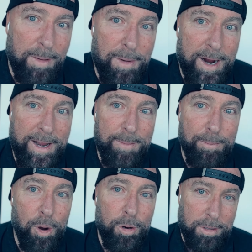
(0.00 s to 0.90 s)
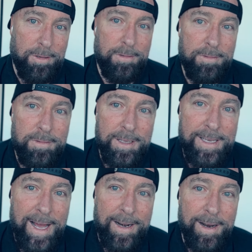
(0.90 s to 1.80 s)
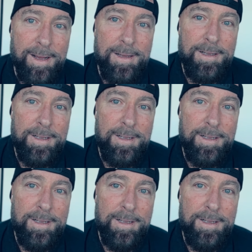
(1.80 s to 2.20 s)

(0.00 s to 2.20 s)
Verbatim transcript: a mining mogul in Canada.